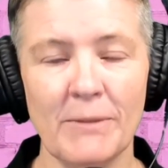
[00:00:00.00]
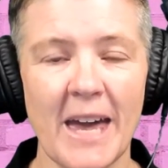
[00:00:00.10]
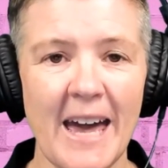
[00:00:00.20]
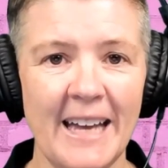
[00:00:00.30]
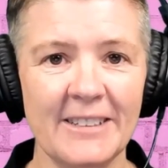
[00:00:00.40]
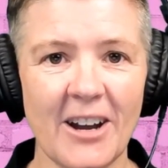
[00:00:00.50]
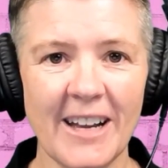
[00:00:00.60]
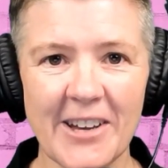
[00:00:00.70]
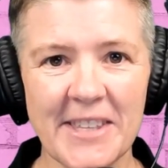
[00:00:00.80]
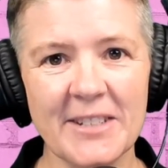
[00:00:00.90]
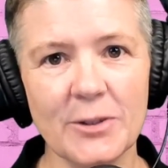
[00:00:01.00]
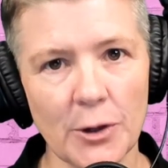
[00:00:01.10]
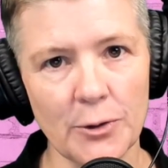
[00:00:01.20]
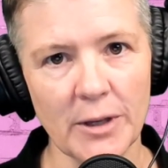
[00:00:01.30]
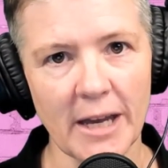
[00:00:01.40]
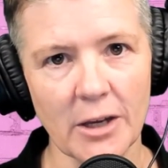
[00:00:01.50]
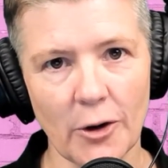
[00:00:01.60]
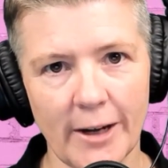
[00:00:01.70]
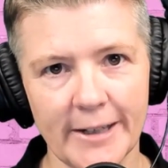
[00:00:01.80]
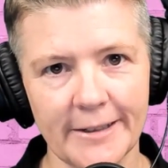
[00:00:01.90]
and I either don't get
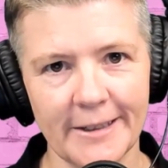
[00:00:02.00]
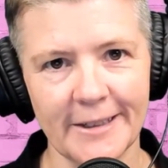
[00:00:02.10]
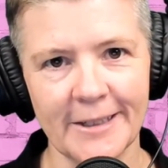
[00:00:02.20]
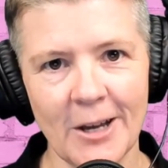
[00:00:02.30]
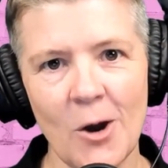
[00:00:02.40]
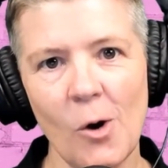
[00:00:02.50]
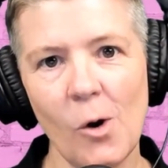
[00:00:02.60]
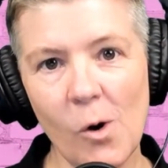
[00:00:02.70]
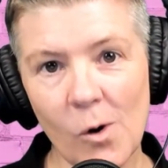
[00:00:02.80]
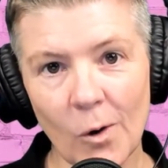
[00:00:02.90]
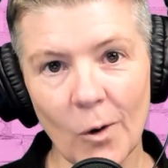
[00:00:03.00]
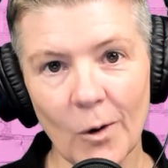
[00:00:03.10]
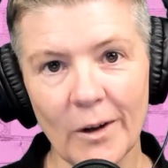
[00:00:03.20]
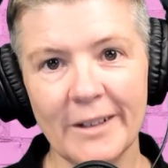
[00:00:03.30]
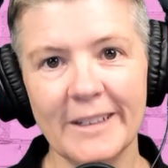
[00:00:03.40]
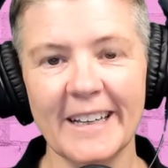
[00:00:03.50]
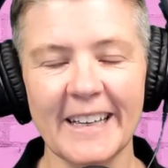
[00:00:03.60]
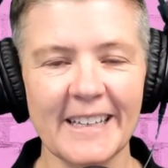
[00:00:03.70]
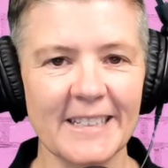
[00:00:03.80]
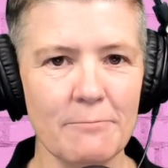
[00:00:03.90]
credited or
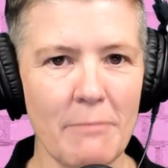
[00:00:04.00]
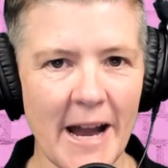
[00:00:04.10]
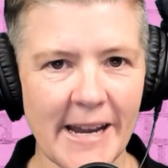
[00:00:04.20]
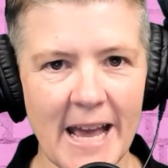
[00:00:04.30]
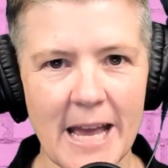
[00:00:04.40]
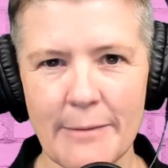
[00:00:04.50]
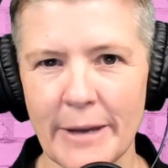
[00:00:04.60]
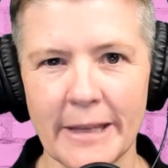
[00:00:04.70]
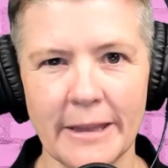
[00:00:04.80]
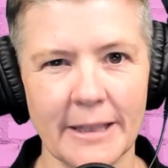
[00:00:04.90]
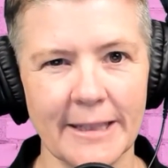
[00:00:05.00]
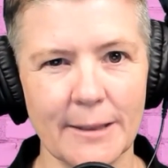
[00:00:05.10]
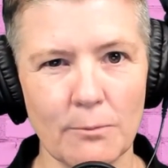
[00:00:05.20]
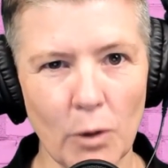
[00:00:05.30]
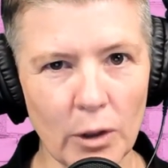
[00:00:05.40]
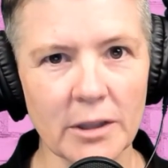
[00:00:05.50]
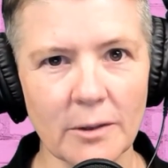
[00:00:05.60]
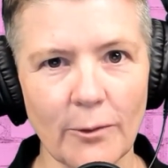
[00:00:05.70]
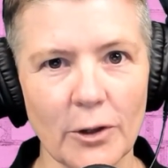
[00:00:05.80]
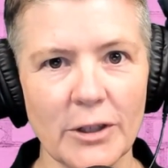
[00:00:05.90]
it's my name in the
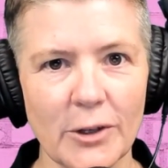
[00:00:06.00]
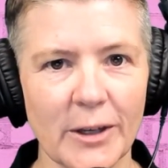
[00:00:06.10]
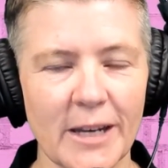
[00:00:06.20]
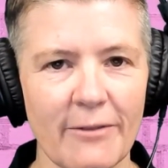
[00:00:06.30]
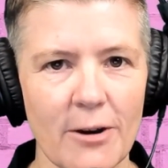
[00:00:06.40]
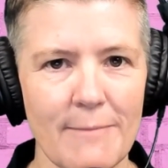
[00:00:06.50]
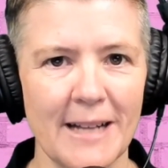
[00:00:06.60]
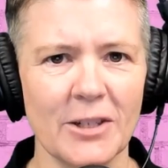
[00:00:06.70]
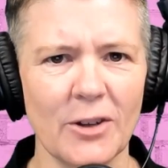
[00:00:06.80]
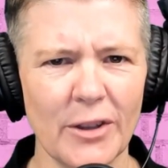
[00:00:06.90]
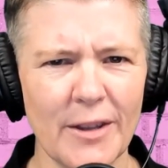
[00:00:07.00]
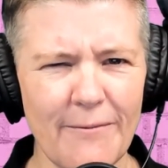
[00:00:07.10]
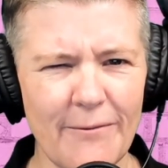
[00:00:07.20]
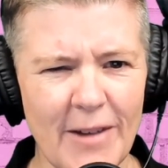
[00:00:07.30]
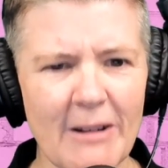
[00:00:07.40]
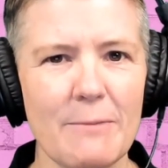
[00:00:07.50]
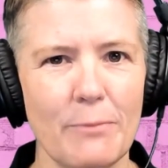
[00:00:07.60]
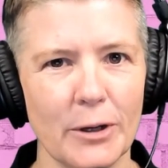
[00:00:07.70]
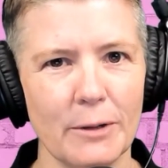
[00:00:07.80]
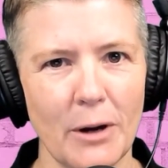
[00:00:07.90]
smallest font you can ever imagine on the very
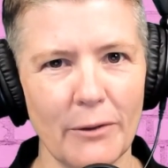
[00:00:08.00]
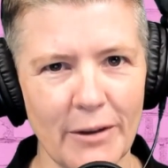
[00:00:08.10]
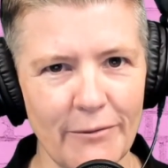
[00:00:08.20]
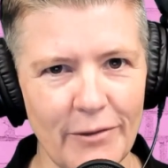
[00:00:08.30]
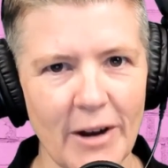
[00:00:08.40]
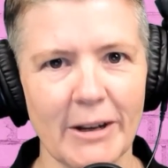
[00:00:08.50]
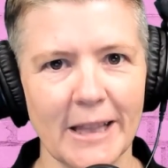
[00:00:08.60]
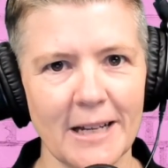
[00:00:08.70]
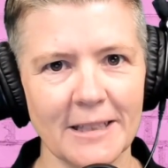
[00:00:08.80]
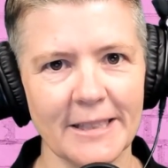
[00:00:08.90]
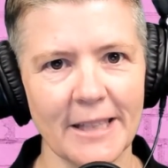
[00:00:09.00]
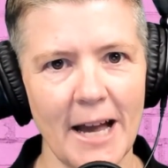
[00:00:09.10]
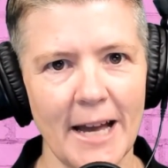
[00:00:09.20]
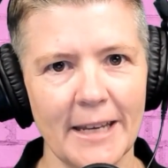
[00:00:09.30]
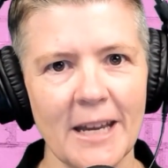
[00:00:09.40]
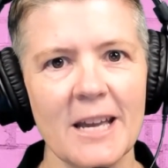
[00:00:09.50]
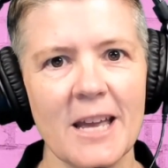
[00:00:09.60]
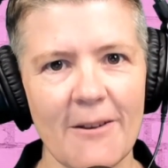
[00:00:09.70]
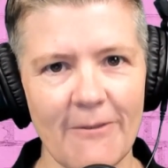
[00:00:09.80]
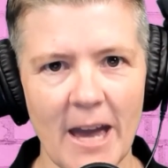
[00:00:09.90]
bottom of the very last slide,
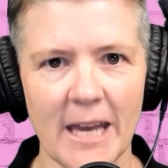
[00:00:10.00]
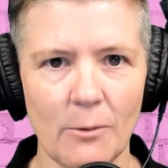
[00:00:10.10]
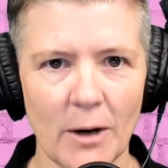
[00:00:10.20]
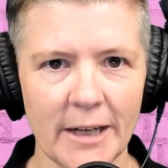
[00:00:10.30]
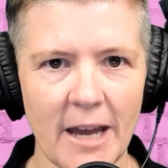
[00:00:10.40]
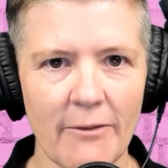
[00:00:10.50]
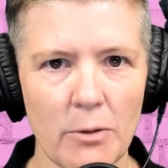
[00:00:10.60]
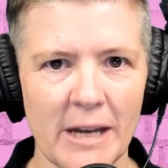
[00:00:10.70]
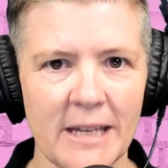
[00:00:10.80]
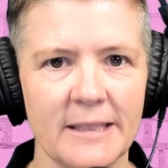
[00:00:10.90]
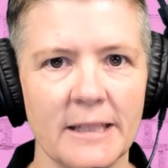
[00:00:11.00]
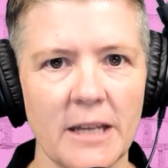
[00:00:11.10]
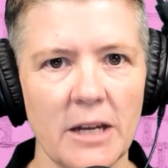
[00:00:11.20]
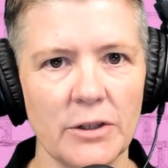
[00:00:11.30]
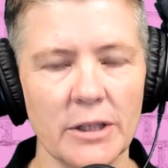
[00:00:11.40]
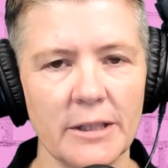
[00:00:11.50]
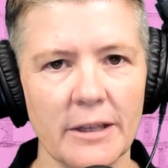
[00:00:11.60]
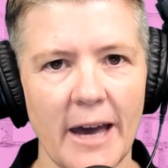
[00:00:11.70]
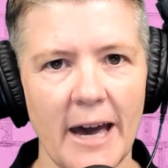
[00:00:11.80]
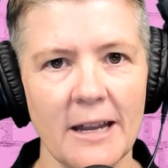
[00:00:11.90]
if anyone ever pays attention to
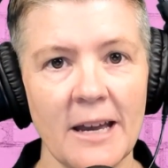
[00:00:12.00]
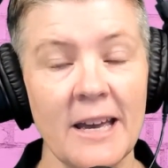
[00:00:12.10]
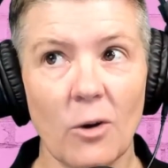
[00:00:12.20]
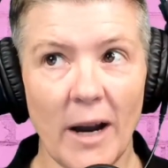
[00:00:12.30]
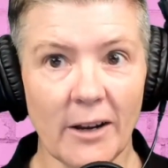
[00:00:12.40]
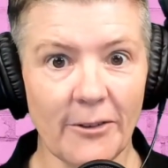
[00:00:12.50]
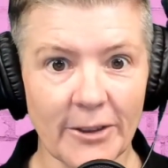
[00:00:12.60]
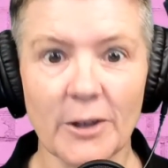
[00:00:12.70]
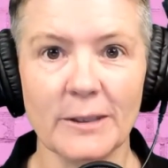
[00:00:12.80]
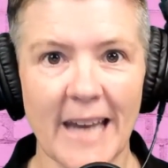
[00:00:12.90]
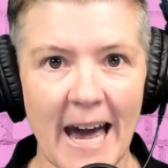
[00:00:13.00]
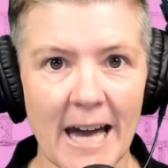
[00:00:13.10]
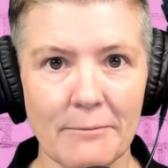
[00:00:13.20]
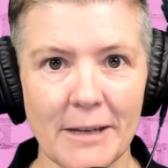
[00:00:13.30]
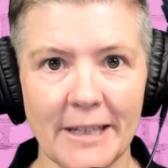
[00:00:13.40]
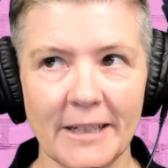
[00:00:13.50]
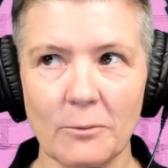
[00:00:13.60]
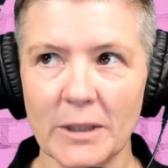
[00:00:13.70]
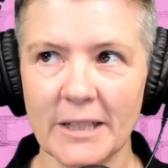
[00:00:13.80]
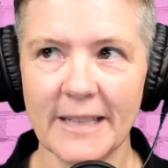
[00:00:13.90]
that. Quite often they'll tag me in it,
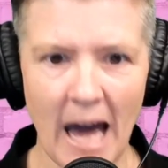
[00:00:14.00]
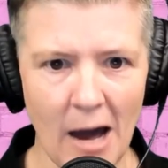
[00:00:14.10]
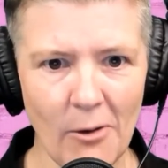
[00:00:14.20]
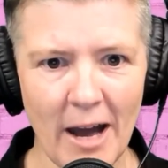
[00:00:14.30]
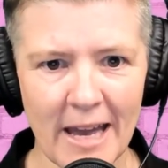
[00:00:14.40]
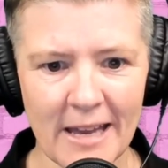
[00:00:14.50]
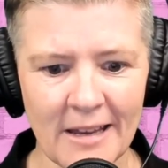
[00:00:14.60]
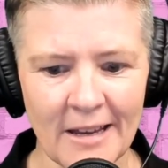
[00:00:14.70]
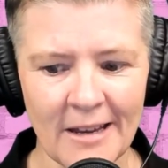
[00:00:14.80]
which is how I